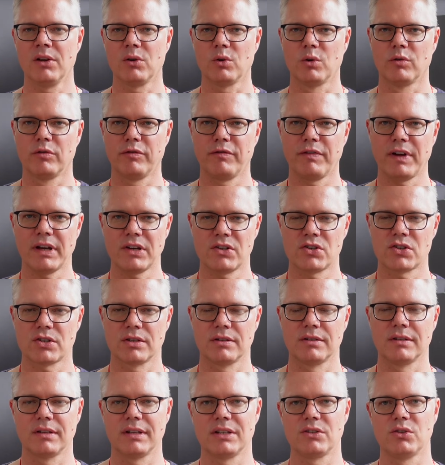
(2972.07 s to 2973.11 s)
or
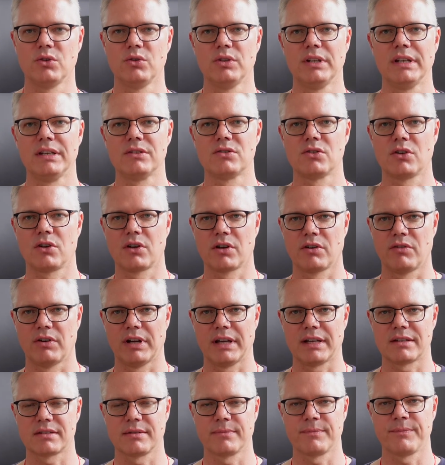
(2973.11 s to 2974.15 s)
function that you need to
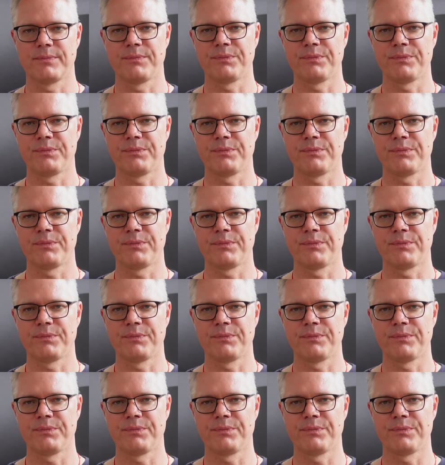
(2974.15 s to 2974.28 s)
correct.